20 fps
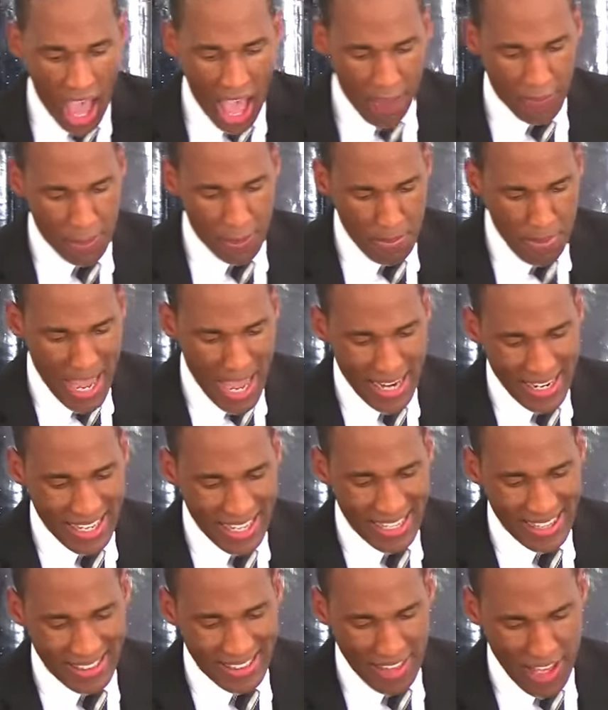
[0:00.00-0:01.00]
hath
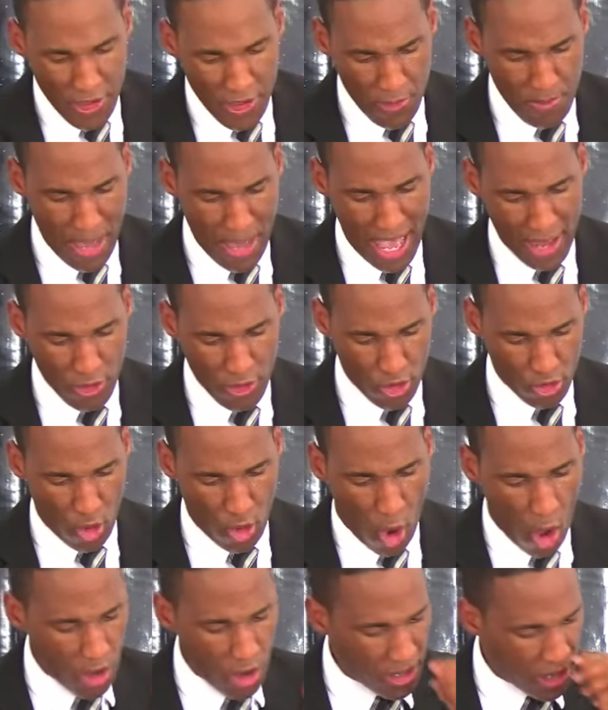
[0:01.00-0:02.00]
made this man
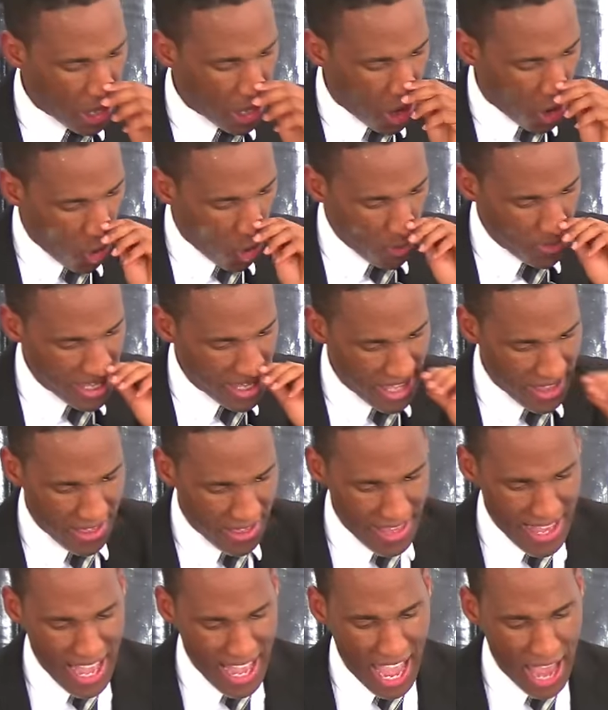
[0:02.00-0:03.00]
strong, whom ye
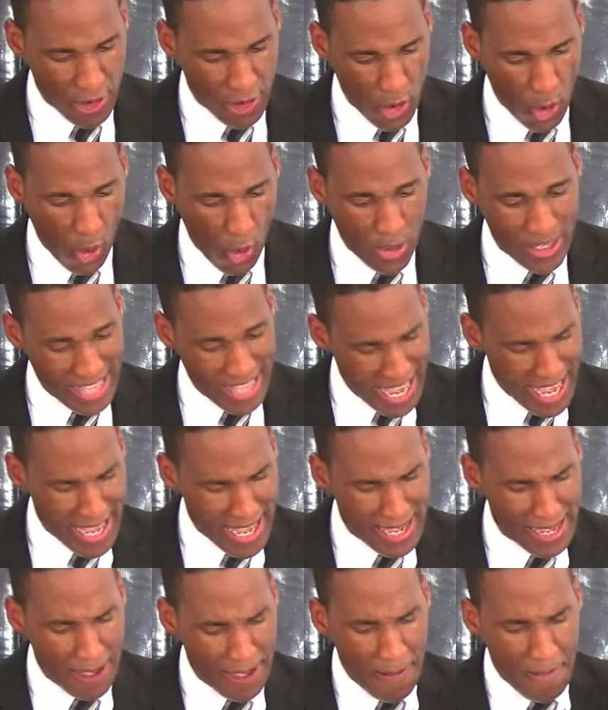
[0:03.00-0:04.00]
see and know,
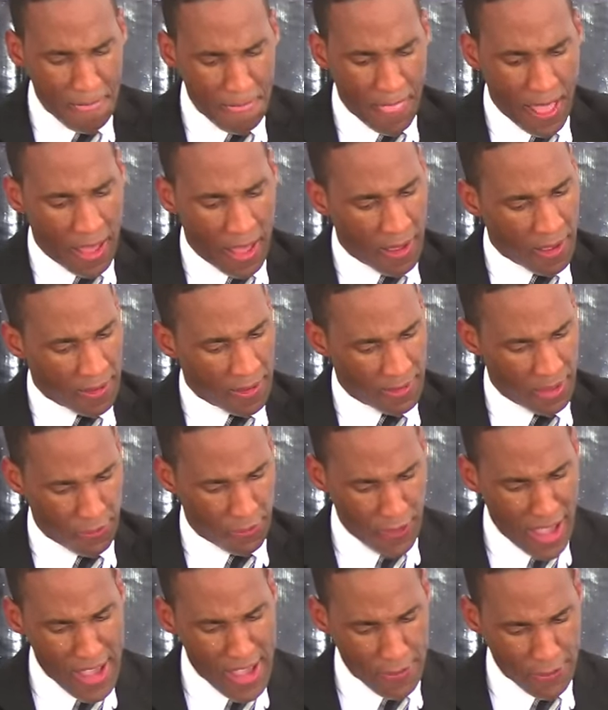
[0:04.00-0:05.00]
yea,
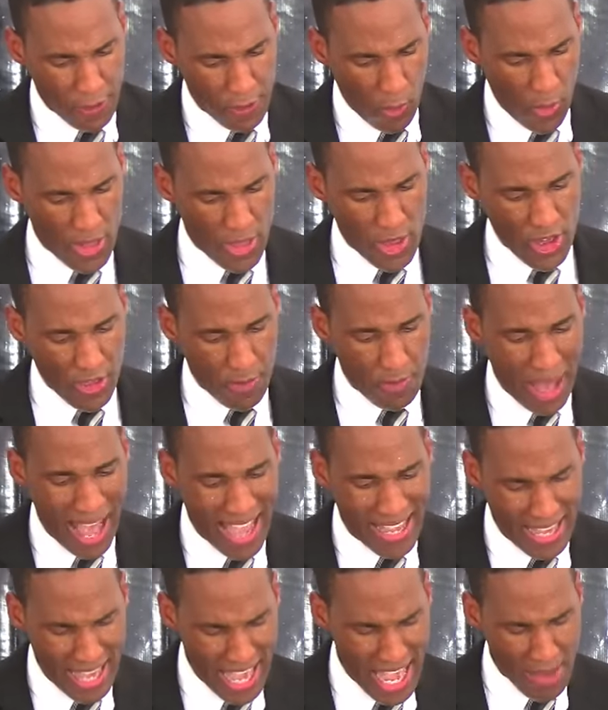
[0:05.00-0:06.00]
the faith which is
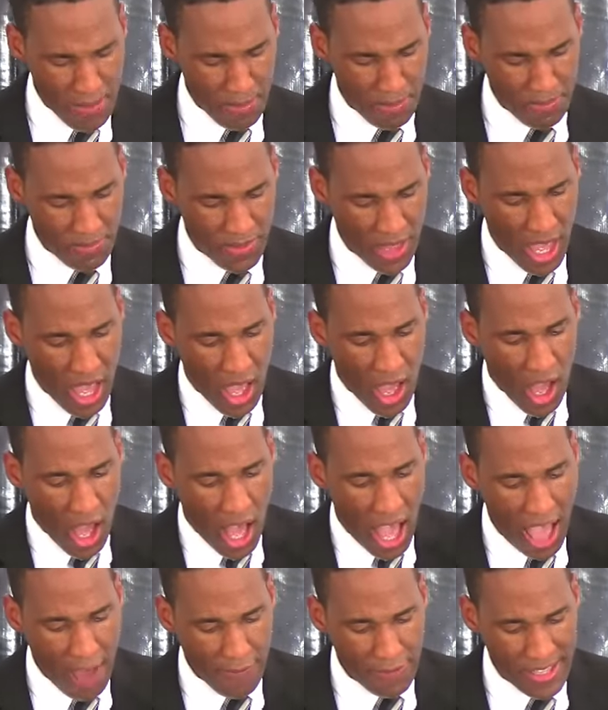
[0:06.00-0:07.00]
by him
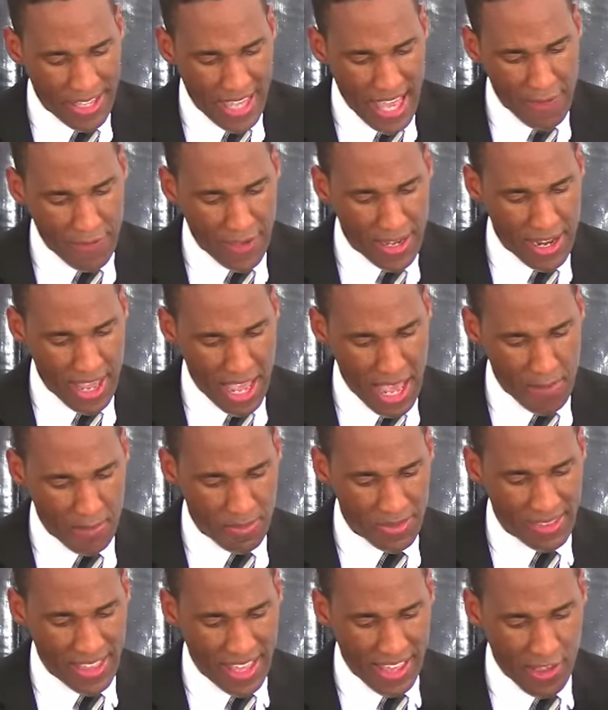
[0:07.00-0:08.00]
hath given
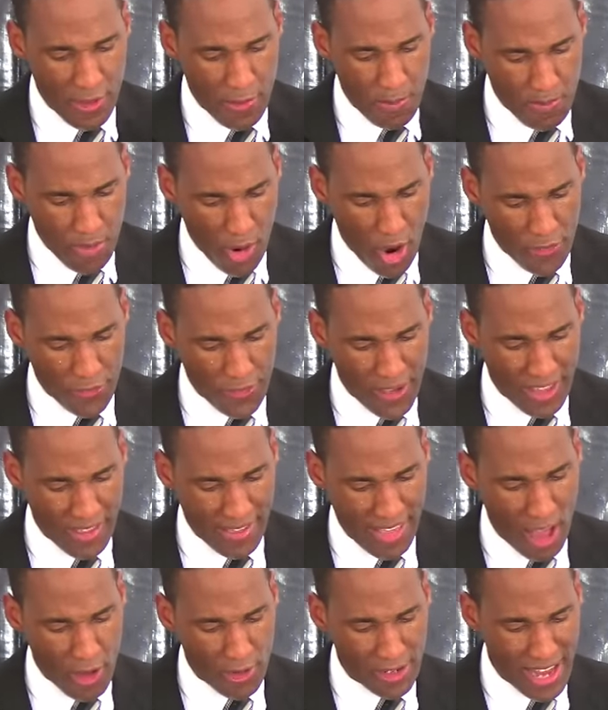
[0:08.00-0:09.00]
him this
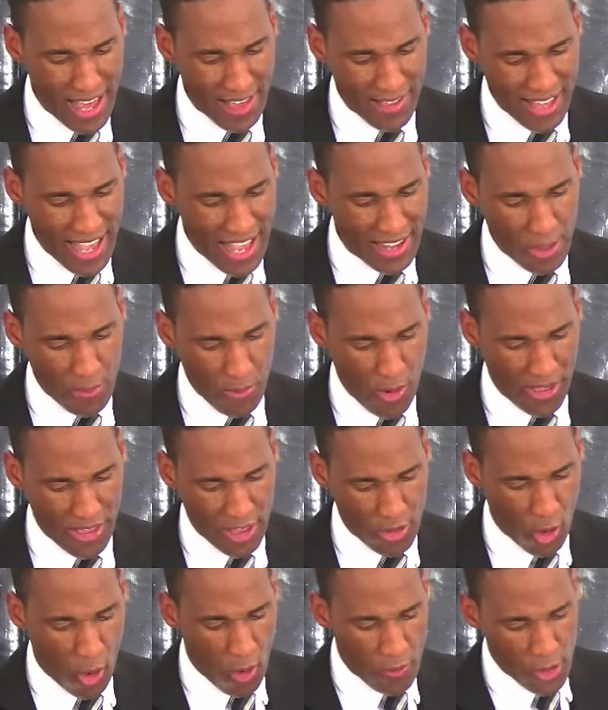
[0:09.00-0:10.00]
perfect soundness in the
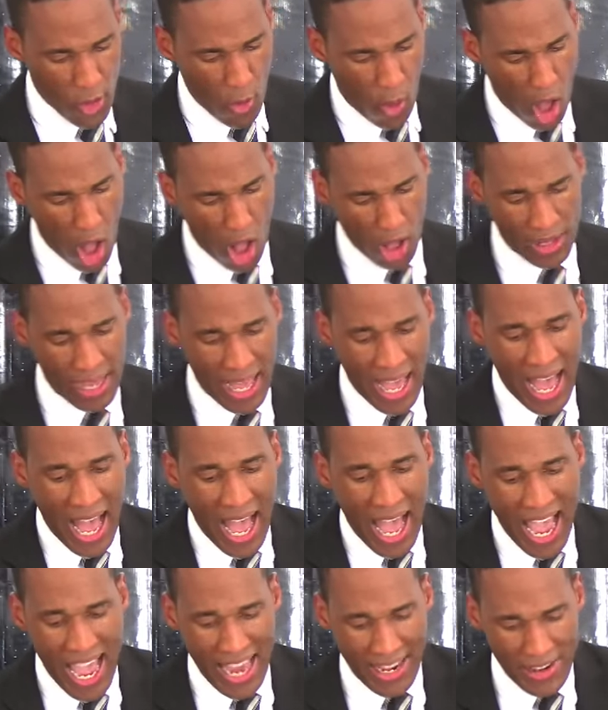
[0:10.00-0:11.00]
presence of you all.
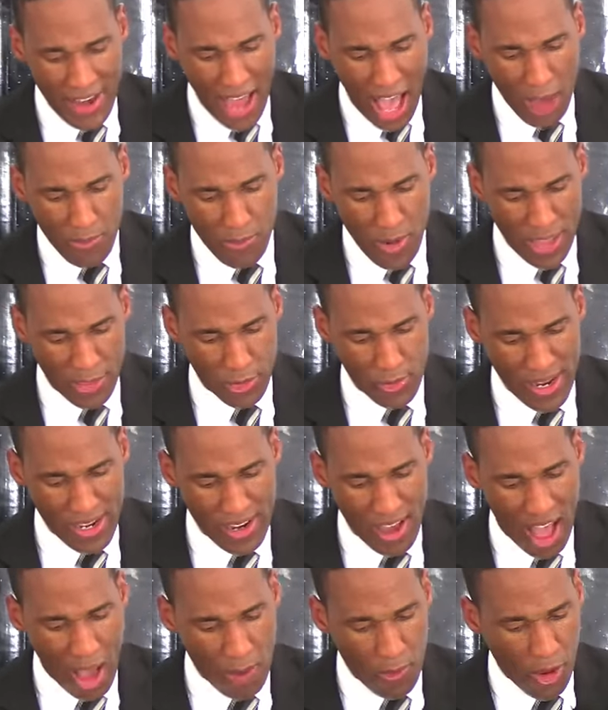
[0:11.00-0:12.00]
And now,
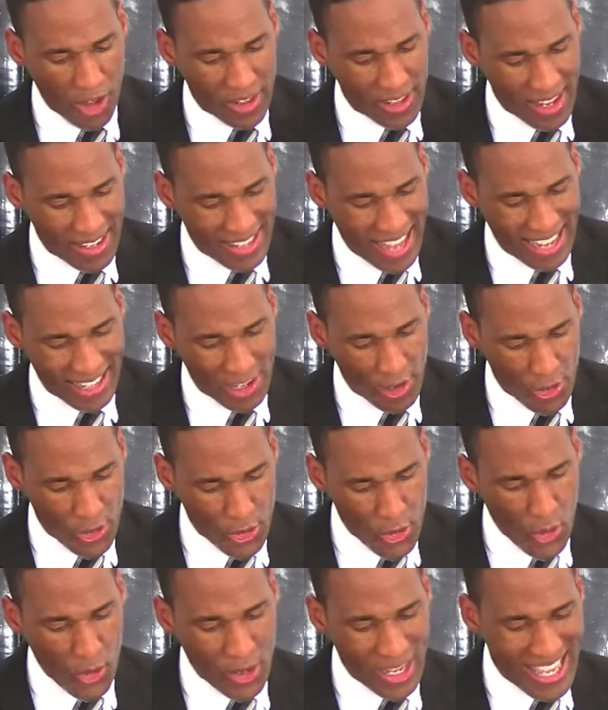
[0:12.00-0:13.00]
brethren, I would that
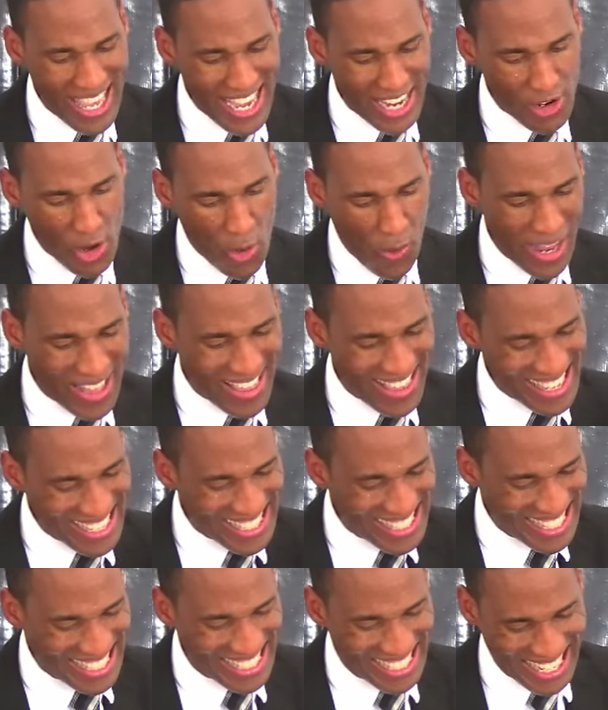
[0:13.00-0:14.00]
through ignorance
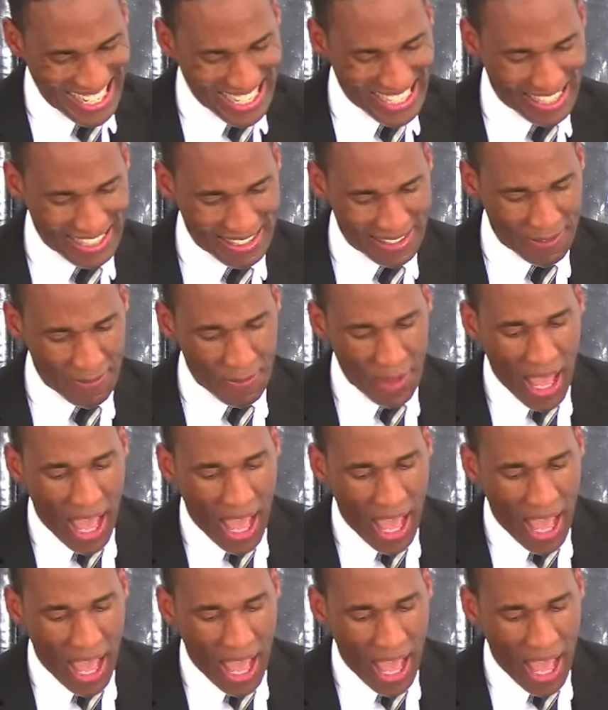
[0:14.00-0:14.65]
ye did it,